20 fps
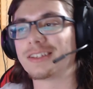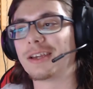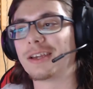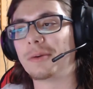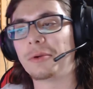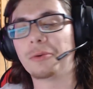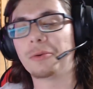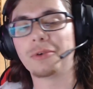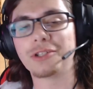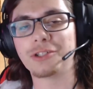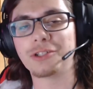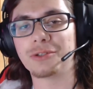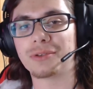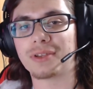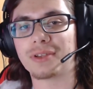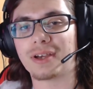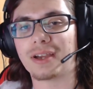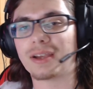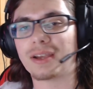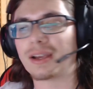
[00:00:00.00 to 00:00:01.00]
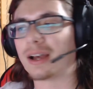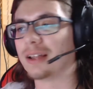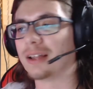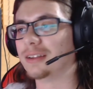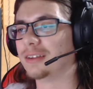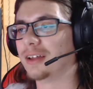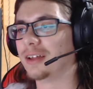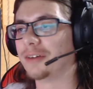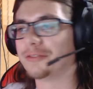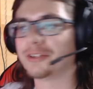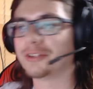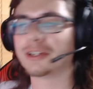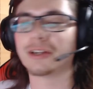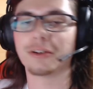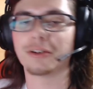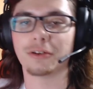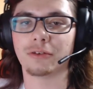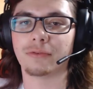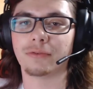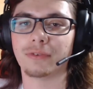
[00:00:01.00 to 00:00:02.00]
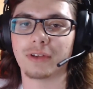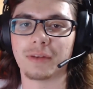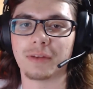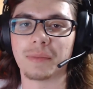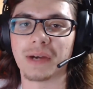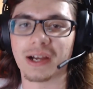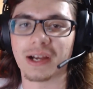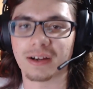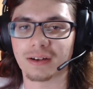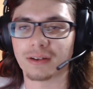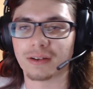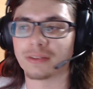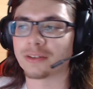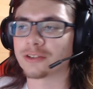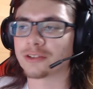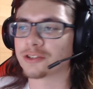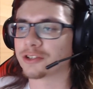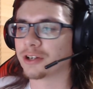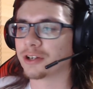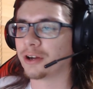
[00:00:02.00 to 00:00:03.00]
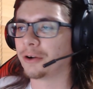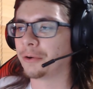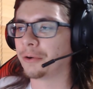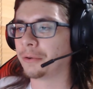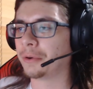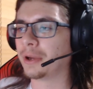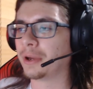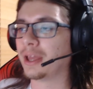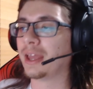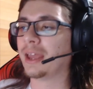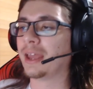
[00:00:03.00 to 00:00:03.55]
Tell me what you think. I love to hear your feedback on the show.